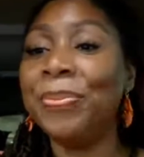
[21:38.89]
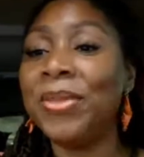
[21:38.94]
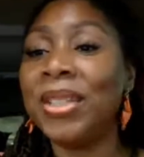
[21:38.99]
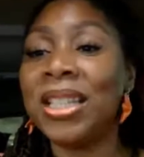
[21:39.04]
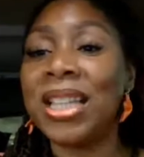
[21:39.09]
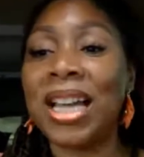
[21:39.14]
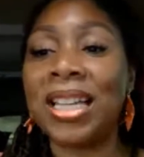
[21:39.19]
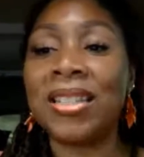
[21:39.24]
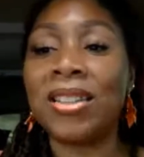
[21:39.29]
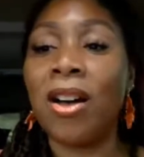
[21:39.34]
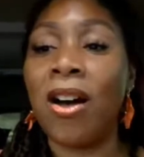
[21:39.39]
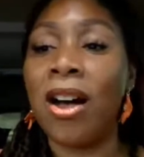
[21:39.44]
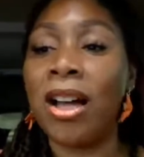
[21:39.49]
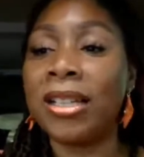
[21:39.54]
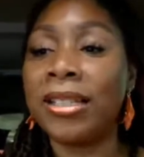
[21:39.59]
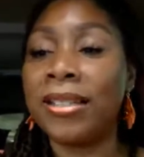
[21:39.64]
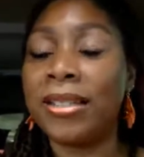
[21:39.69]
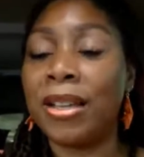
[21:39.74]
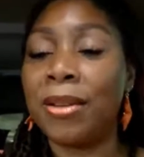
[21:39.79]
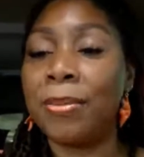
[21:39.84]
That's
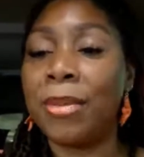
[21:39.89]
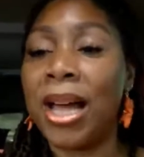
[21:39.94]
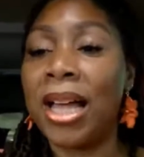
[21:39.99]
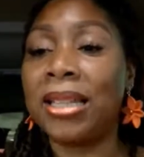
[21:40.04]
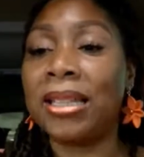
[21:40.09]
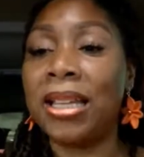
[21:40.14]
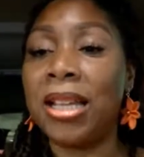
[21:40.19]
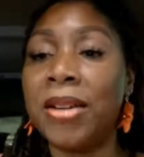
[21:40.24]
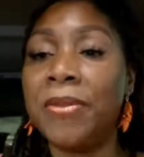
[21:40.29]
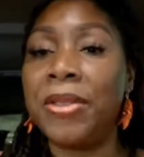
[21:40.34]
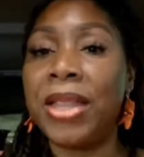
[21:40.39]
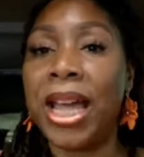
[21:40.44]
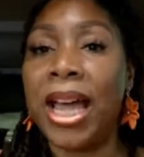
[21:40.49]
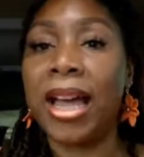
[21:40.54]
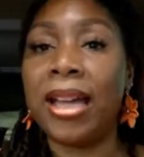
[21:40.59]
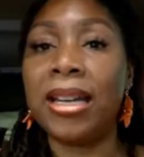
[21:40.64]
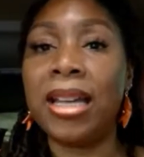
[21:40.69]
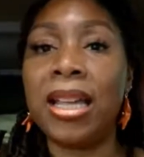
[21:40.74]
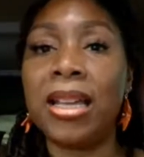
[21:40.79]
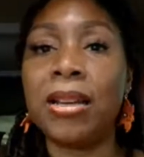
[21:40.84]
awesome. I love that.
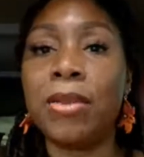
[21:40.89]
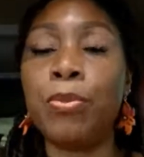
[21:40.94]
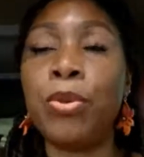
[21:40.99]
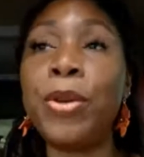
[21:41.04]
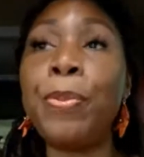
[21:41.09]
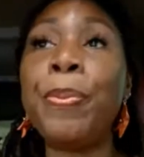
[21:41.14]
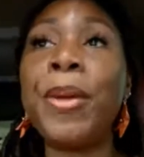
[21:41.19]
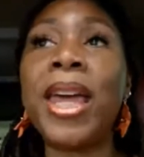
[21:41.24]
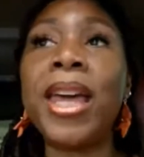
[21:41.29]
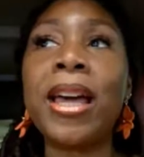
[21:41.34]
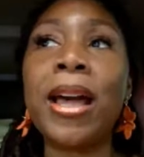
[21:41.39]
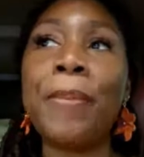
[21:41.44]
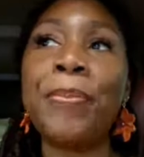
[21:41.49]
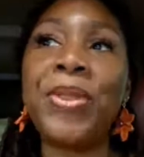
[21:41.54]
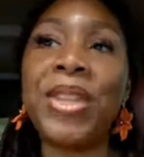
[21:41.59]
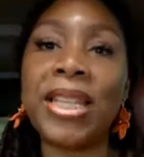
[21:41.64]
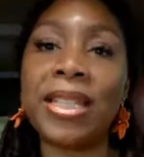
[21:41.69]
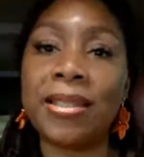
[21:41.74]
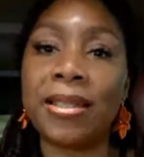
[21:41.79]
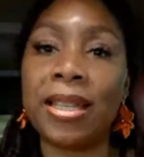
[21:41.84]
And we pick up
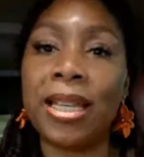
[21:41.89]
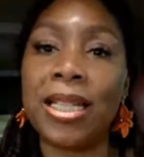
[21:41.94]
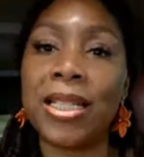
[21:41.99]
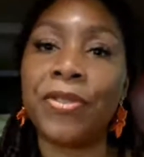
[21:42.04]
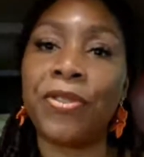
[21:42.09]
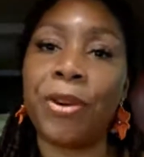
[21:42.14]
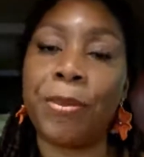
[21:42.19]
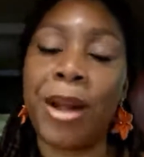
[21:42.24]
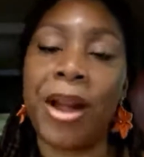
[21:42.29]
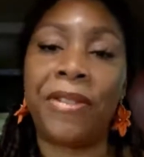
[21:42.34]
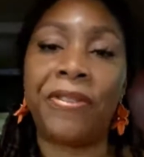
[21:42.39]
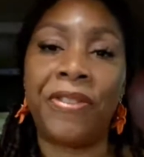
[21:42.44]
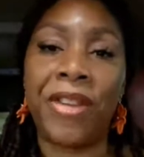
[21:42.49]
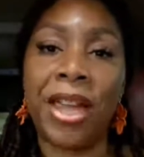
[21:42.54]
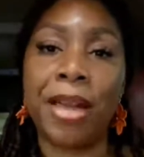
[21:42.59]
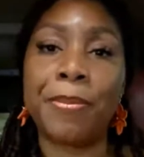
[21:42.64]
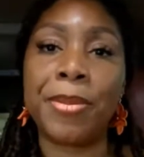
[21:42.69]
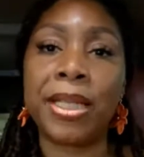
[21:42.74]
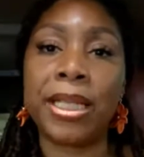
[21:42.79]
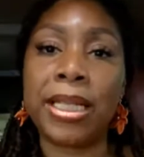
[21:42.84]
these things from our
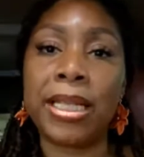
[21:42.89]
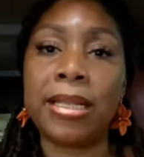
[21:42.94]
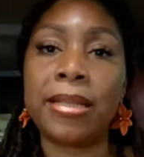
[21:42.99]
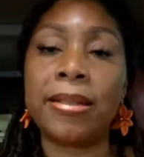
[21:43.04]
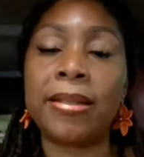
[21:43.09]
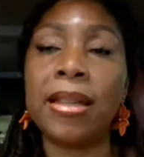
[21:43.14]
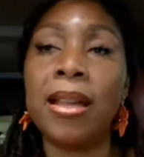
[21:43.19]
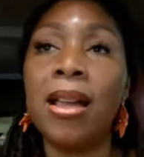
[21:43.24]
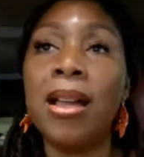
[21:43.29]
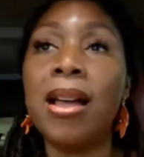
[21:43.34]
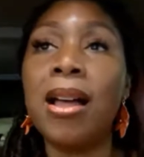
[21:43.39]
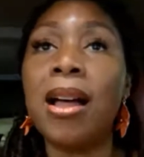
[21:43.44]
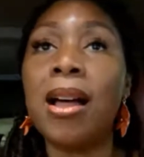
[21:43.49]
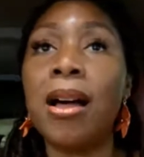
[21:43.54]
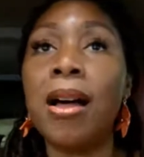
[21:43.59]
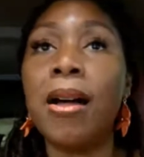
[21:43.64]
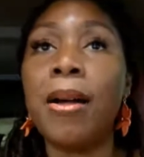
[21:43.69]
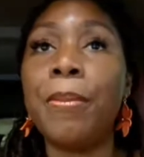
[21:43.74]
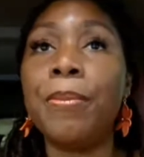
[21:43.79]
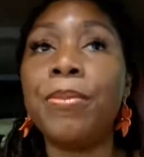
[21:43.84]
families,
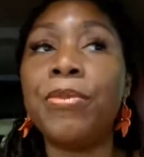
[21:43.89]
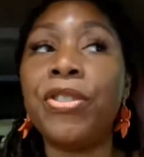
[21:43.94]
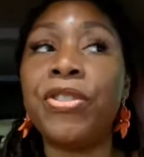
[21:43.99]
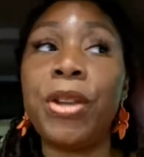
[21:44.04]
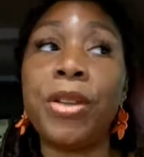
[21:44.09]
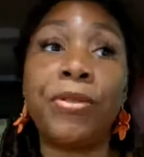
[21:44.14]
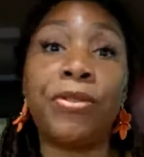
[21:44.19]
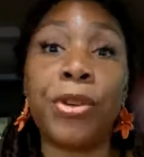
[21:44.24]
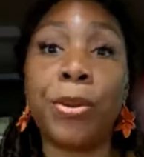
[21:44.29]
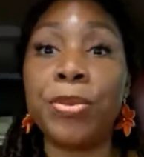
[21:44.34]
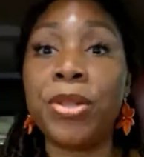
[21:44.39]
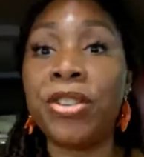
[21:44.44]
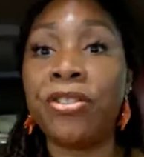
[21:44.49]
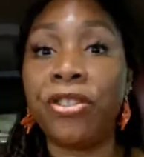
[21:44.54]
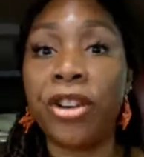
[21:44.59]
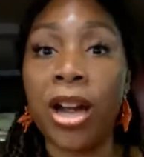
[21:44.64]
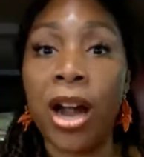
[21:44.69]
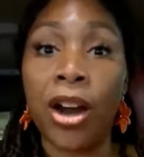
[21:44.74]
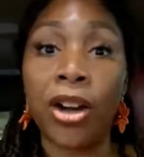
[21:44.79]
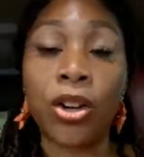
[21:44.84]
and from
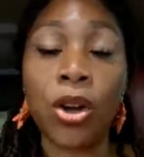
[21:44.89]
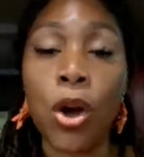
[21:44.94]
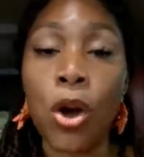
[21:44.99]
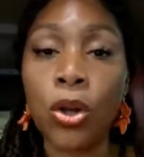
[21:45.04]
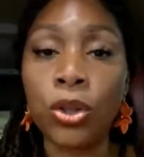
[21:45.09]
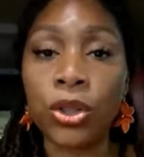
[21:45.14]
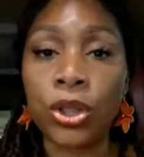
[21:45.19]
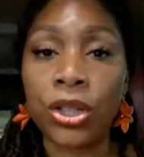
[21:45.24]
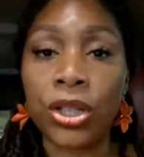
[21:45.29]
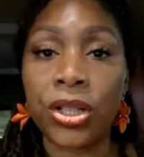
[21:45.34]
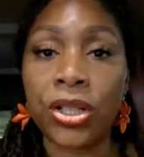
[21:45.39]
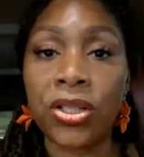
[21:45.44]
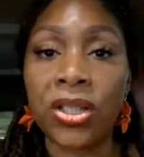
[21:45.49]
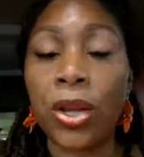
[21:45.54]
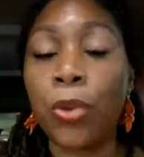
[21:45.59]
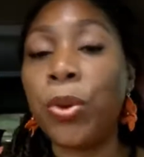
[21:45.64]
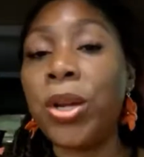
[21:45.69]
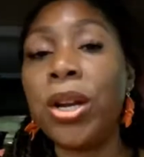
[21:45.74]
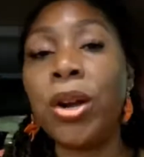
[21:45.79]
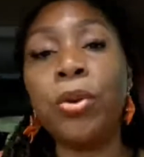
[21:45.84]
different our cultures that
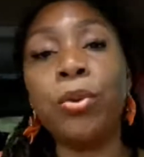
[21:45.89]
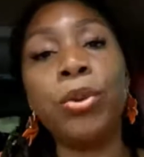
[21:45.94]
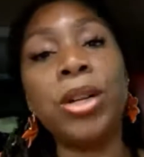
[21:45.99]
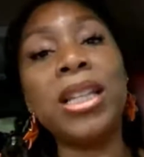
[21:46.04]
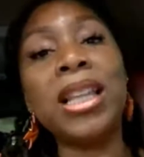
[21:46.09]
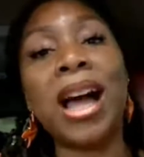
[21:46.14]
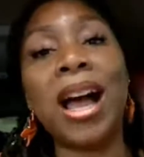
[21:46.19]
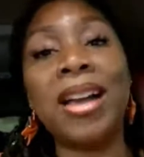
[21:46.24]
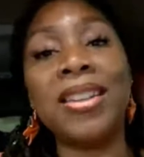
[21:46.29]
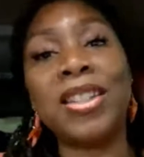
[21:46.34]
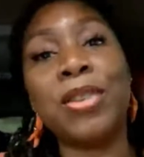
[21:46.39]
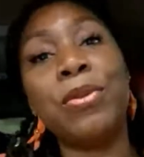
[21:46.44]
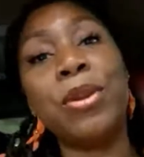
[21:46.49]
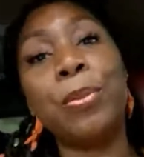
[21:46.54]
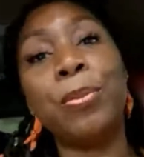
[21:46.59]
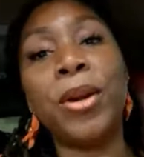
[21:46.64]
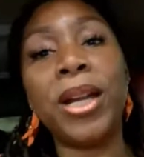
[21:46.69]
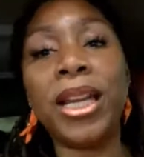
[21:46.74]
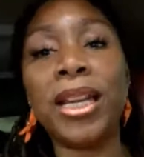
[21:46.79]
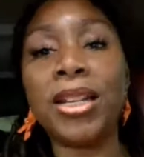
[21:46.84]
we don't realize, and we
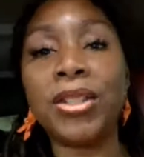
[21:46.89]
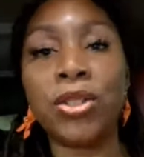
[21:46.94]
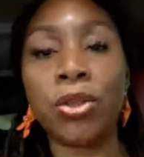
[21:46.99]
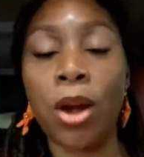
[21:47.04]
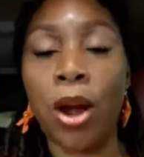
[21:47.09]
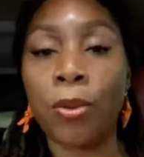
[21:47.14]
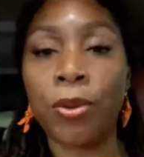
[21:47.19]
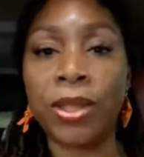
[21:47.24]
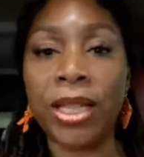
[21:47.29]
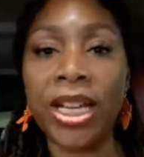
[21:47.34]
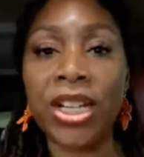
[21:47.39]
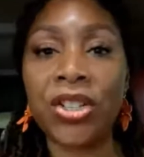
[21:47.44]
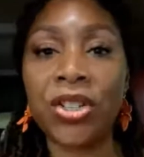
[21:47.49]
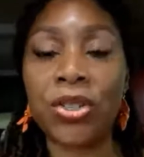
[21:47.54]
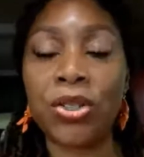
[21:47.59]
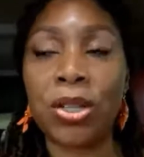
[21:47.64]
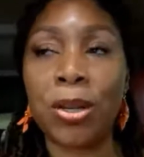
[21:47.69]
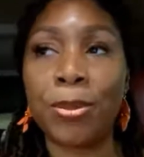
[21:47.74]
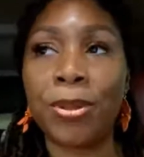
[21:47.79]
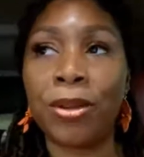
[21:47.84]
bring it into our relationships.